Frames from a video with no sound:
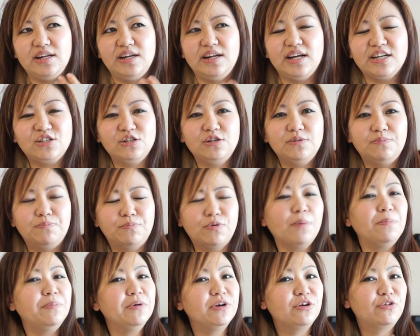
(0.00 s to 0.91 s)
the actual
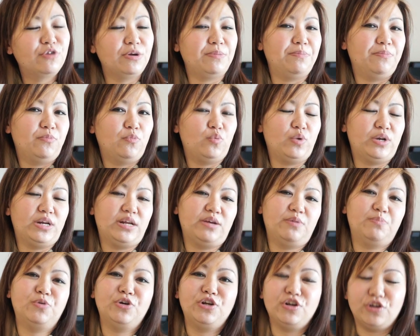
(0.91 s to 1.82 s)
proper grip when
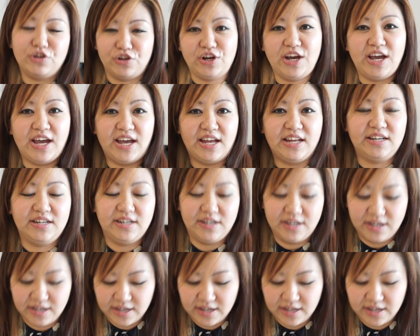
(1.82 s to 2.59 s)
you put it on your hand.